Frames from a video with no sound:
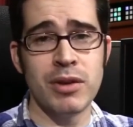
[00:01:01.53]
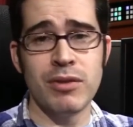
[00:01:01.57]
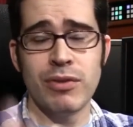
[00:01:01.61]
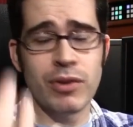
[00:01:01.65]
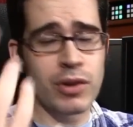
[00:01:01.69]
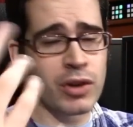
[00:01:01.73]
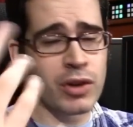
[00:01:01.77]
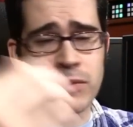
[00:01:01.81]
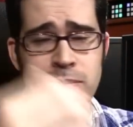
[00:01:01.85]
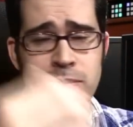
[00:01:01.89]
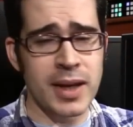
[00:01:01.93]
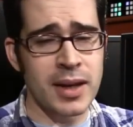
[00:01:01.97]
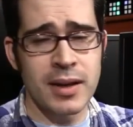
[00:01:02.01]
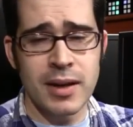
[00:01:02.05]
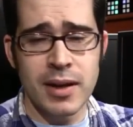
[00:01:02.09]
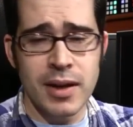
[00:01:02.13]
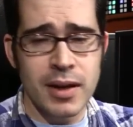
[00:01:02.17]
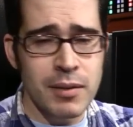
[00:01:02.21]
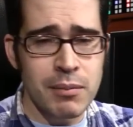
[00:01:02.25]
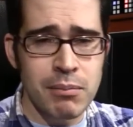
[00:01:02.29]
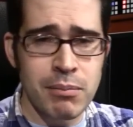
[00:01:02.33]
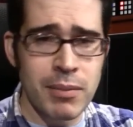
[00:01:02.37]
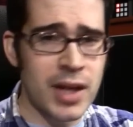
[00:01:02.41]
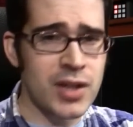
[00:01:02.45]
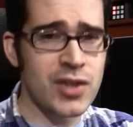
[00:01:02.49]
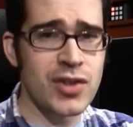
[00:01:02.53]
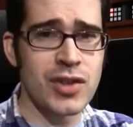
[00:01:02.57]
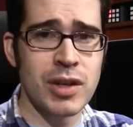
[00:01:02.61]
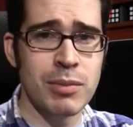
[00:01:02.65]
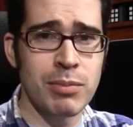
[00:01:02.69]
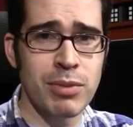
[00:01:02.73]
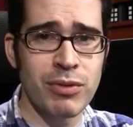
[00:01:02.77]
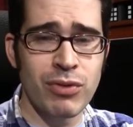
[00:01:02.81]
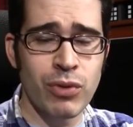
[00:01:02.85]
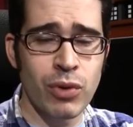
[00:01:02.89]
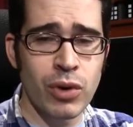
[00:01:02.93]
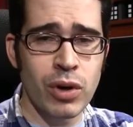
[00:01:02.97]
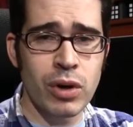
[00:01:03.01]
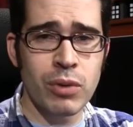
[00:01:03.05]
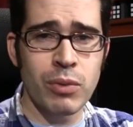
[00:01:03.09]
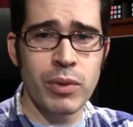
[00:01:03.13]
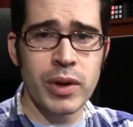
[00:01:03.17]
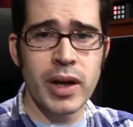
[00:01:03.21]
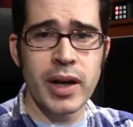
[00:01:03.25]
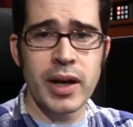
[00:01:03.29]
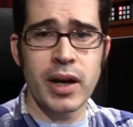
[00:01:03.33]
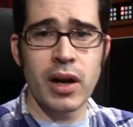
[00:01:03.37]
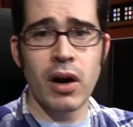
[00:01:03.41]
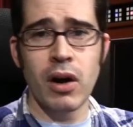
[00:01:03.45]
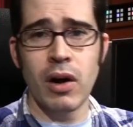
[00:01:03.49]
You've heard me mention it before
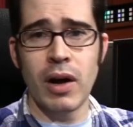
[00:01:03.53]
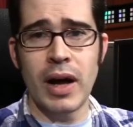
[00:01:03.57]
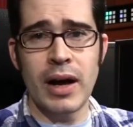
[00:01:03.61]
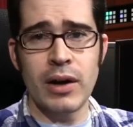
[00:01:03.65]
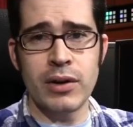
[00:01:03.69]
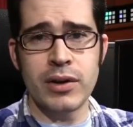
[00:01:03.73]
when I call